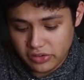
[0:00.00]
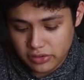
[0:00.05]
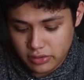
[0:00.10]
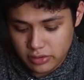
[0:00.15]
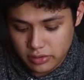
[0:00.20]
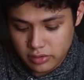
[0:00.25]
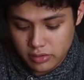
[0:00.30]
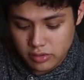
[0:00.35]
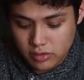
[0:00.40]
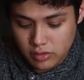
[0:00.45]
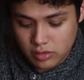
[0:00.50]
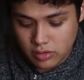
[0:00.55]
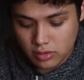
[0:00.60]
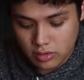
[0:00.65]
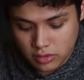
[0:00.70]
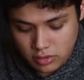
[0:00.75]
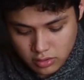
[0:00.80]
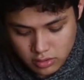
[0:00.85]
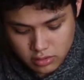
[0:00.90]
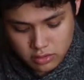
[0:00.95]
And
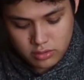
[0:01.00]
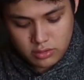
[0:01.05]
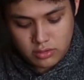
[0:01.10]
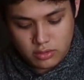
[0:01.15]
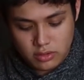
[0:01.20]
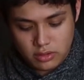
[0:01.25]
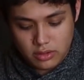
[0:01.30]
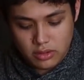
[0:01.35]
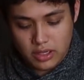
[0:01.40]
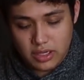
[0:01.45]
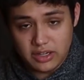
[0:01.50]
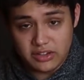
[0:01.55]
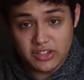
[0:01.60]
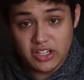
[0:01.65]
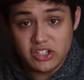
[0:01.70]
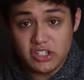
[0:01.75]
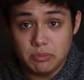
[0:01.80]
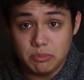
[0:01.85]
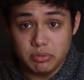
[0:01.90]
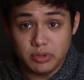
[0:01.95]
it's
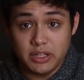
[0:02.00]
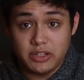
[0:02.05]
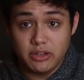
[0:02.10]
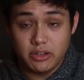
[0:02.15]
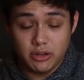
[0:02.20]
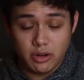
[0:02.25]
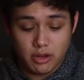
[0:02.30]
actually blended